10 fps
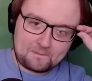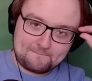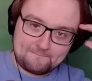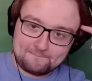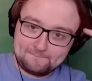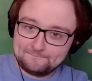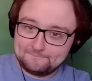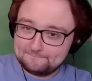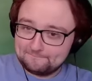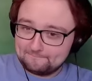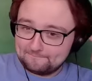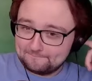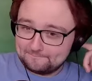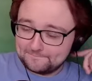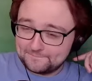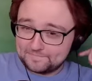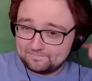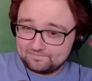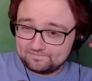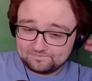
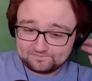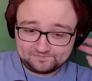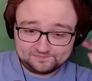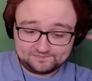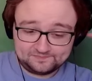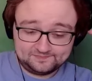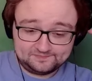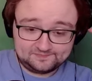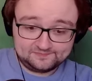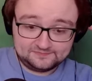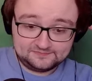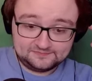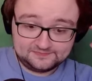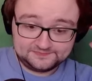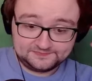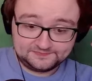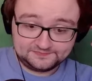The person shown says nothing.